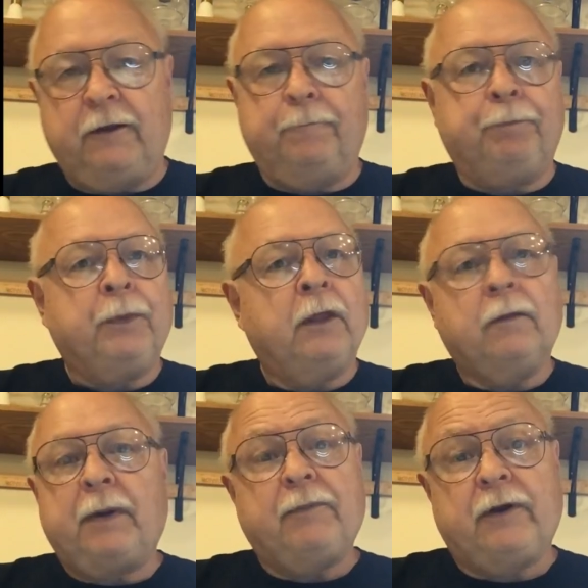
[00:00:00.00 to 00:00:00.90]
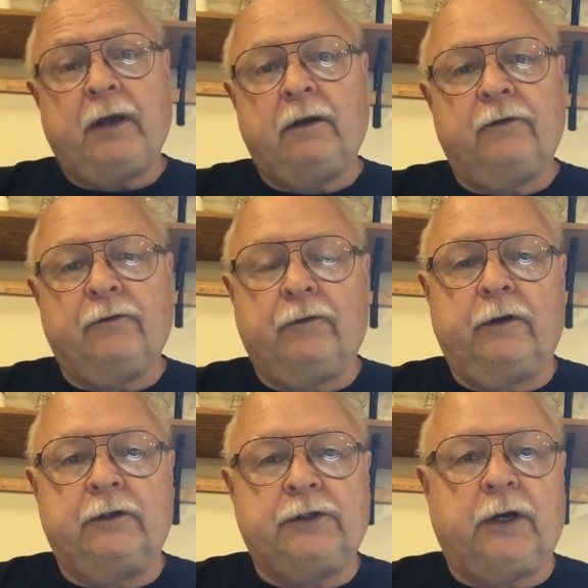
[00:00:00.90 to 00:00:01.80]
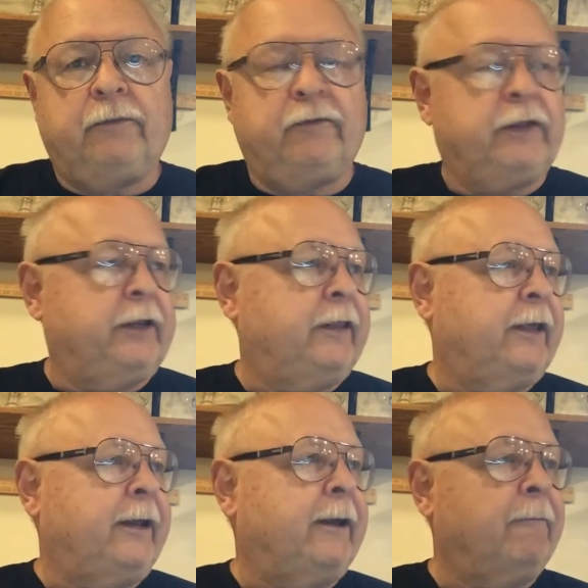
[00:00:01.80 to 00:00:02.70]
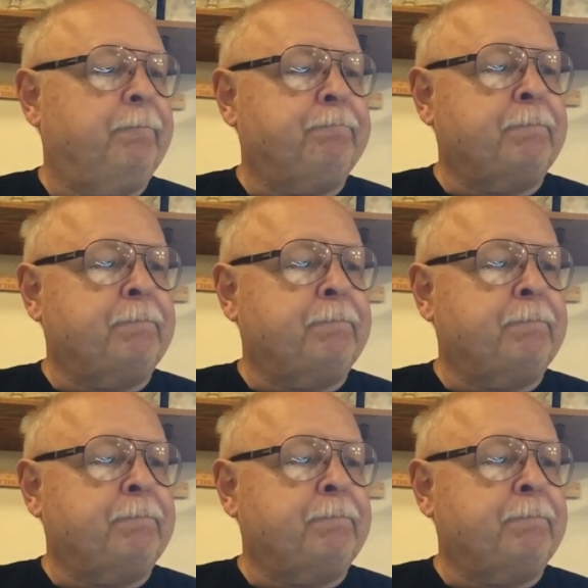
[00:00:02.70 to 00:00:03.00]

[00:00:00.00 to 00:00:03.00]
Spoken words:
it. The paper towel does a really good job of cleaning that out.